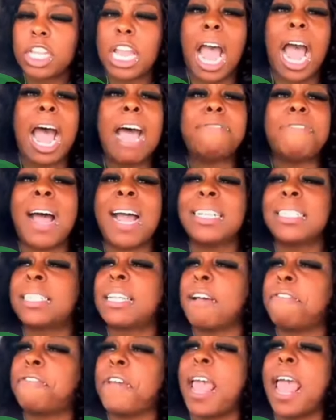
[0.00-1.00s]
You have
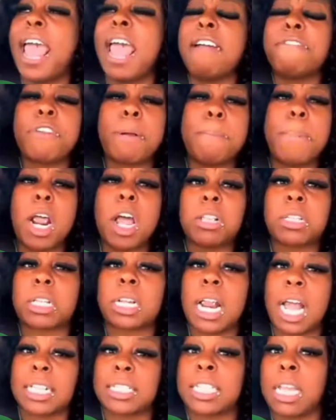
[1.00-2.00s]
answer for every blood
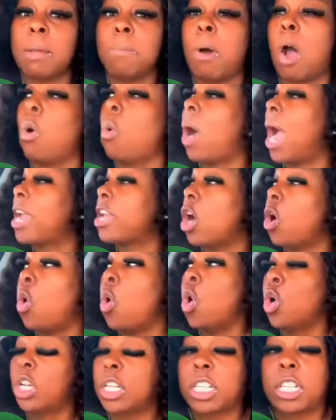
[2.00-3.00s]
clotting, but why
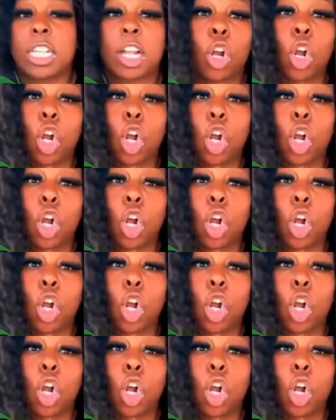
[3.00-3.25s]
you would